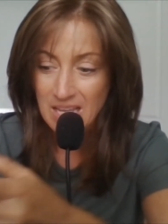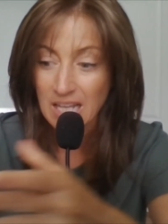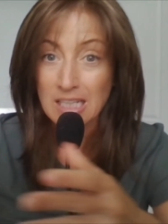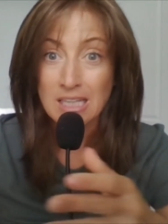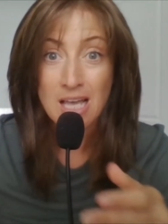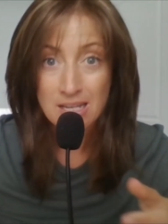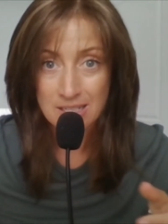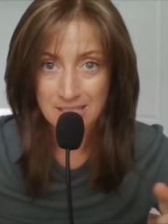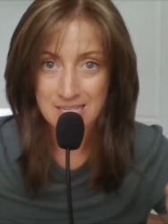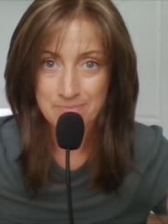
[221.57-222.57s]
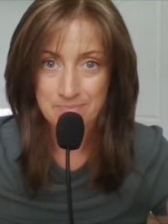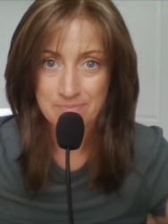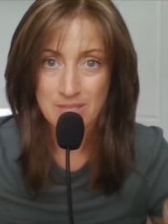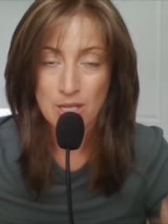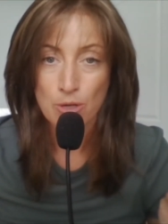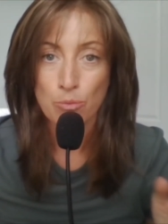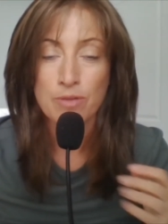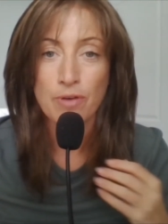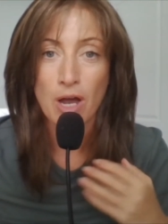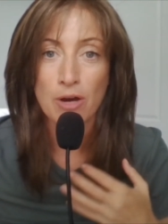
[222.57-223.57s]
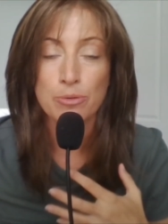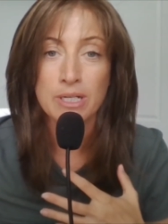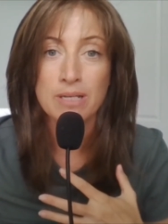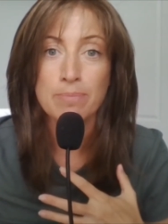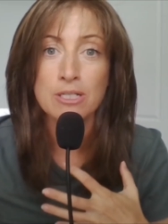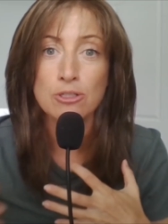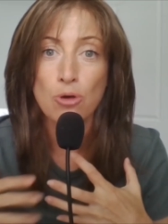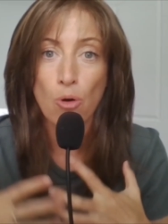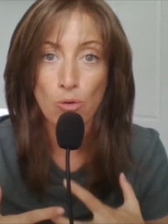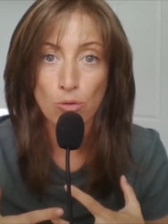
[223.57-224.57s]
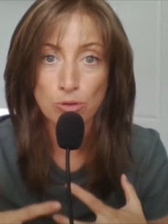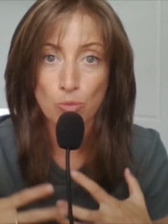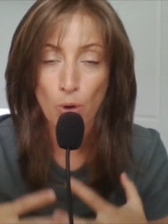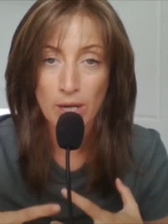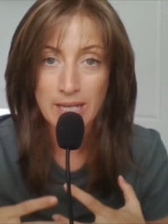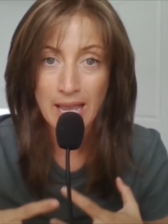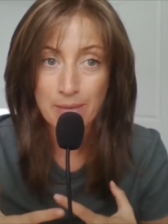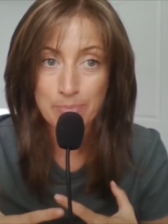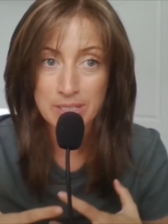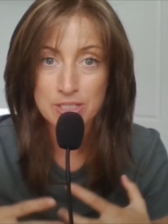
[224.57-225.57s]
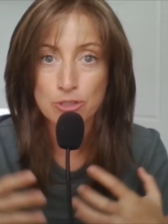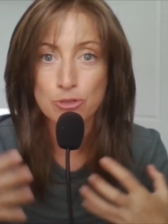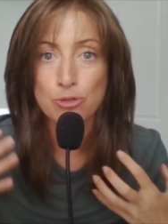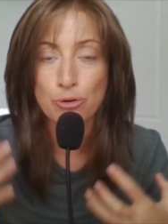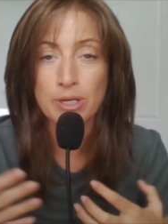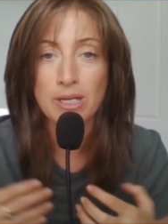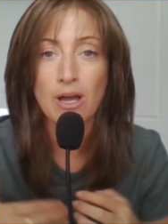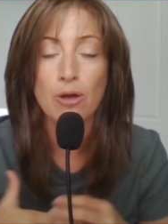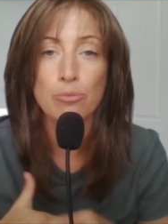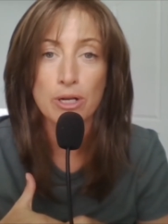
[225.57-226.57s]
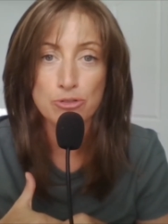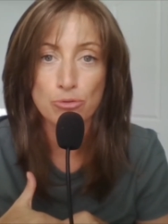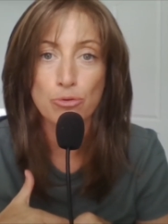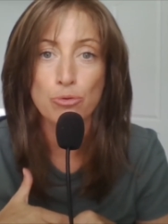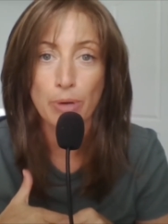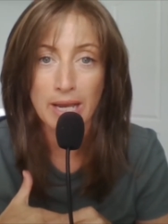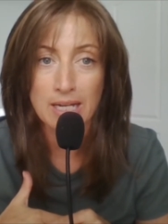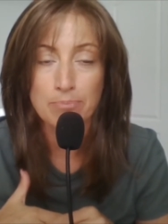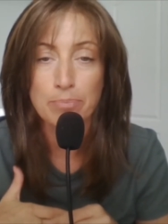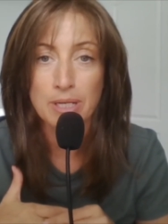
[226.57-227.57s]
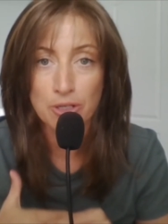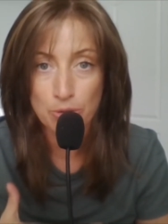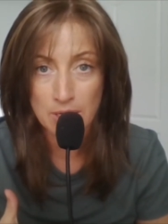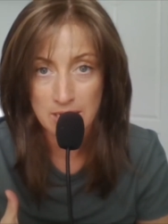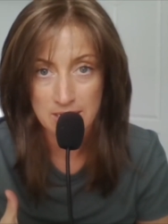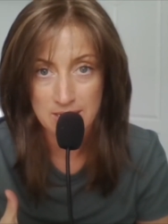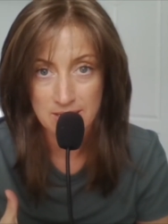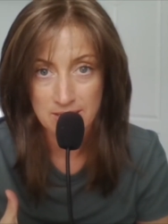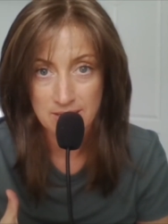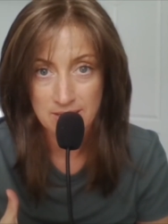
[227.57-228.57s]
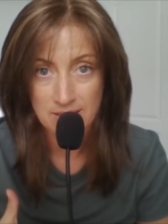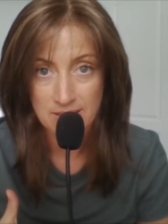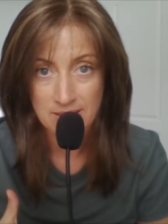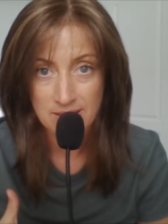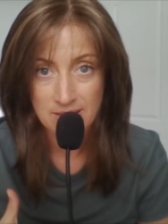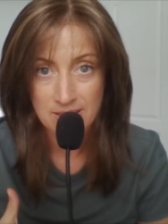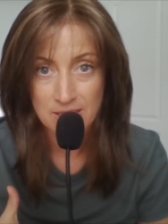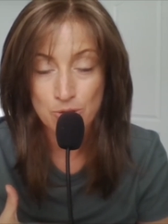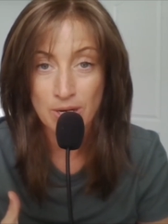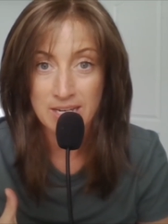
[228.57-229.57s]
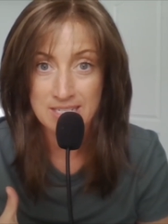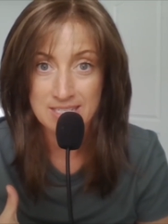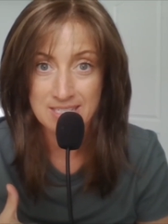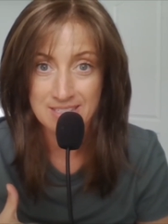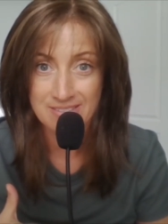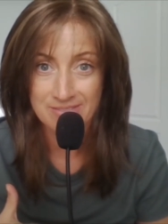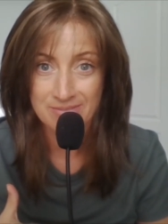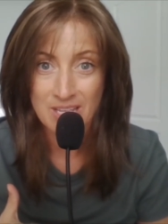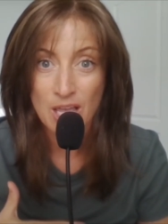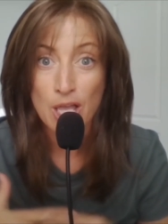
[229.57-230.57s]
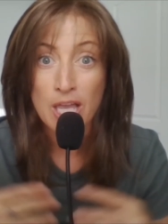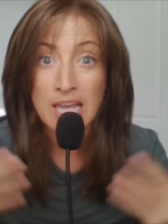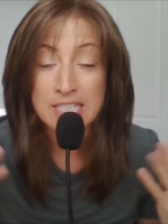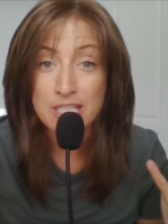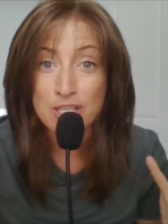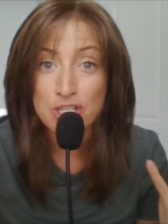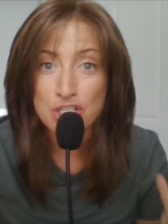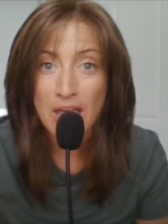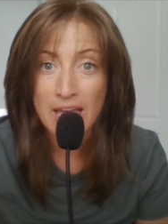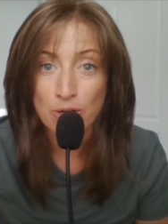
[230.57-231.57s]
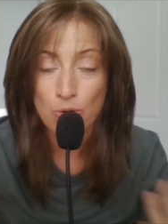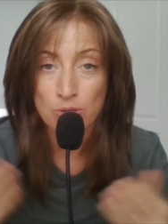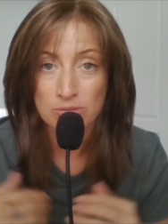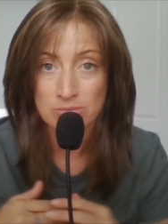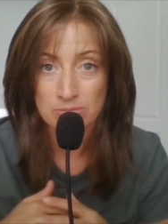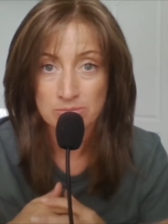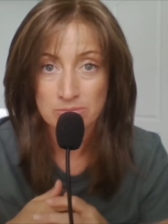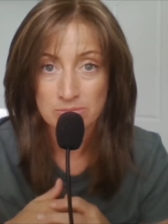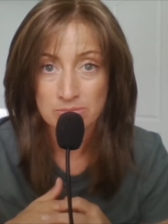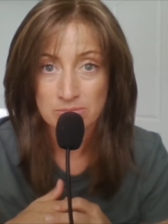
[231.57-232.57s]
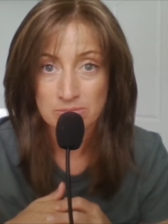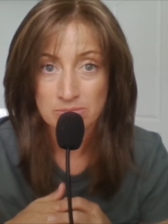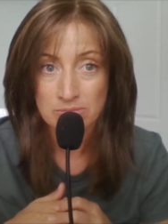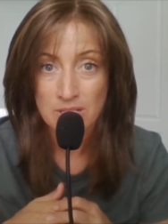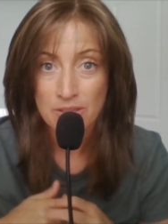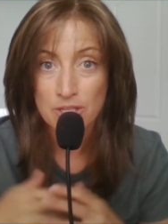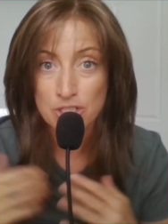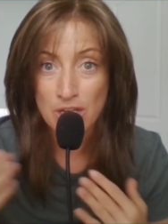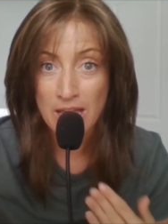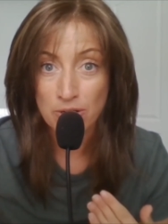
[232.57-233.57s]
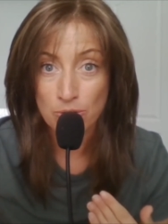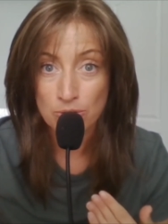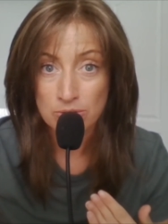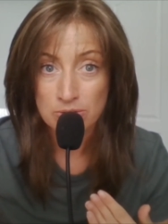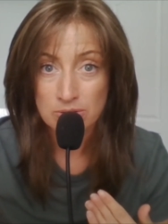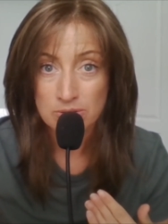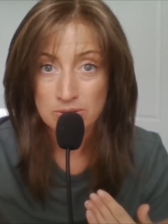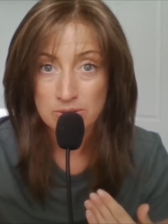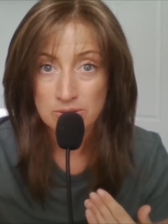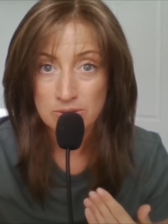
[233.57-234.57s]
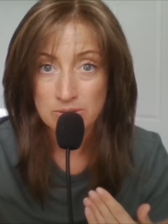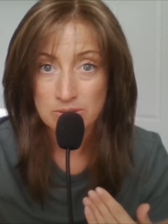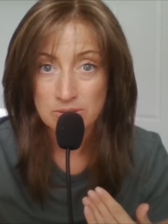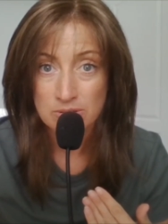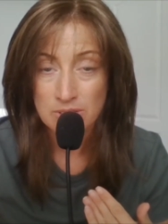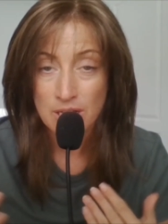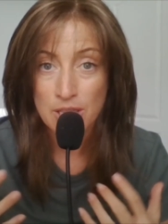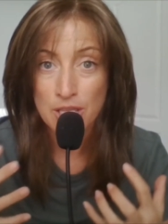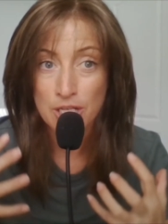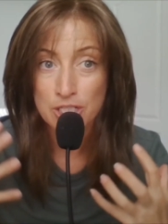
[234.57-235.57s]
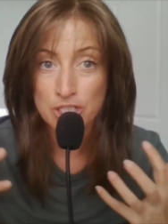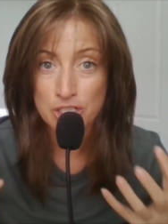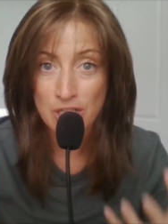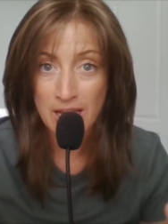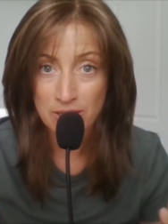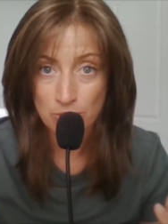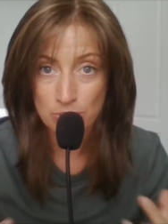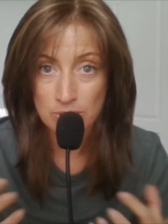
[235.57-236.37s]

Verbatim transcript: luckily, we've already been told what happens during a retrograde period. You guys. It's the shadow, the shadow, the shadow,